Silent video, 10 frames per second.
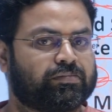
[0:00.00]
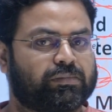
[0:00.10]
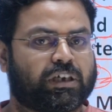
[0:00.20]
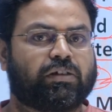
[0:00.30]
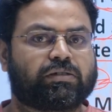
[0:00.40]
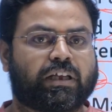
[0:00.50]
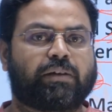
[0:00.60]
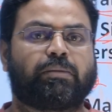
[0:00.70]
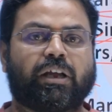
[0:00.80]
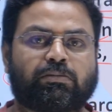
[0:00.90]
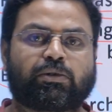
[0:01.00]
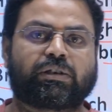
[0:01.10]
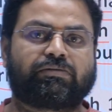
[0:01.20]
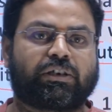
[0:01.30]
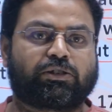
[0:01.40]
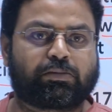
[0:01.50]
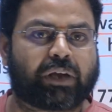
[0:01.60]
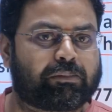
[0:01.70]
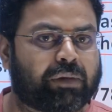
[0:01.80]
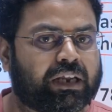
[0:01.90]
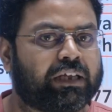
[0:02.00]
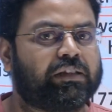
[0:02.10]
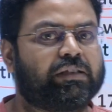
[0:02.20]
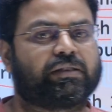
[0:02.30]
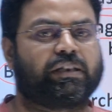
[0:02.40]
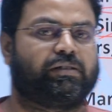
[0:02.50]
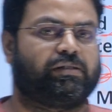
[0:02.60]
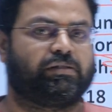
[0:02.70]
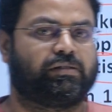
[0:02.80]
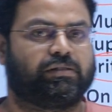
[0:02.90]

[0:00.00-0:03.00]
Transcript: Because their main motive was to make money in this region.